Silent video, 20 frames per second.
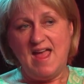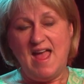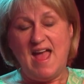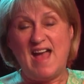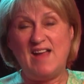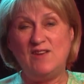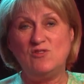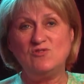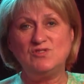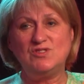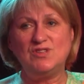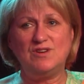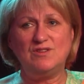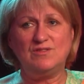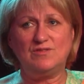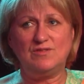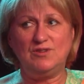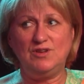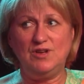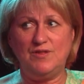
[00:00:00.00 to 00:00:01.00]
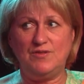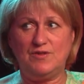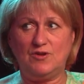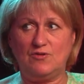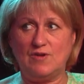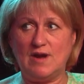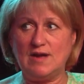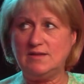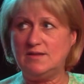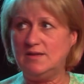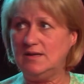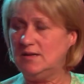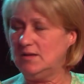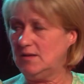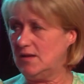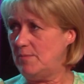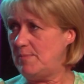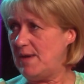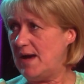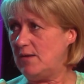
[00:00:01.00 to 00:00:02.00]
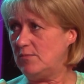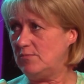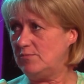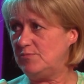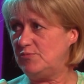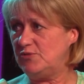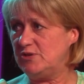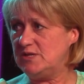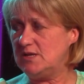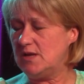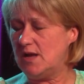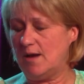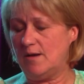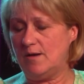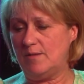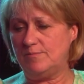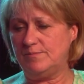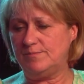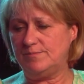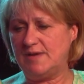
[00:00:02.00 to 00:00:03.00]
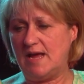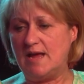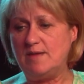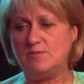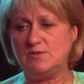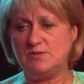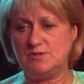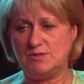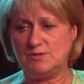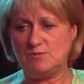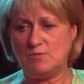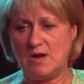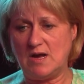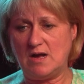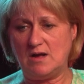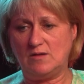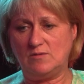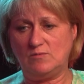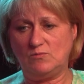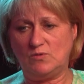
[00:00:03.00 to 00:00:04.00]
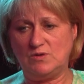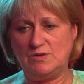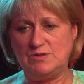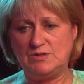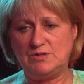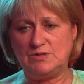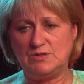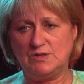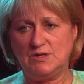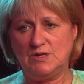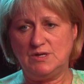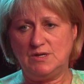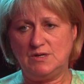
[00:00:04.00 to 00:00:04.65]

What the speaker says: And also, the great thing about Neighbours as well was...